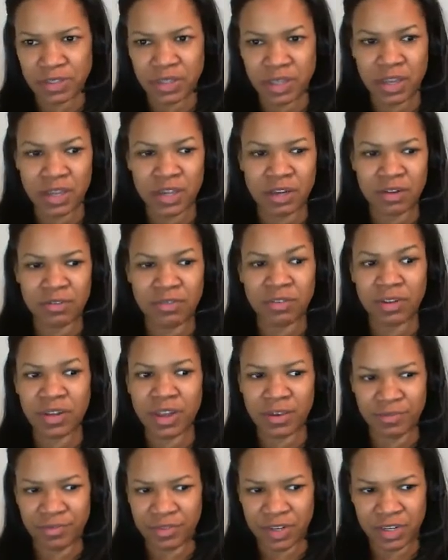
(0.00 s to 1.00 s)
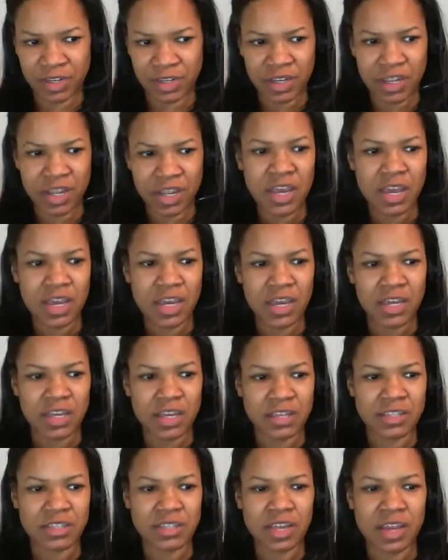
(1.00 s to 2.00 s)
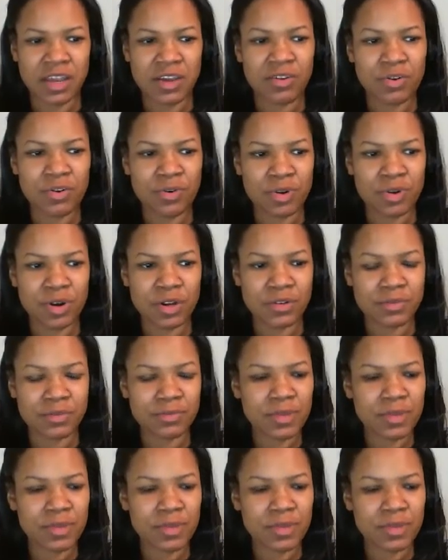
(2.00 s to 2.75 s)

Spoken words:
They could have left it in state court.